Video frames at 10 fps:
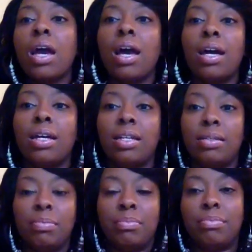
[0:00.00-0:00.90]

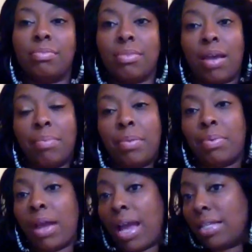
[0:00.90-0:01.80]
I remember
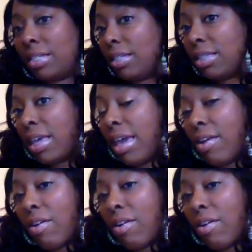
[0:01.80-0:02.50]
I took the hair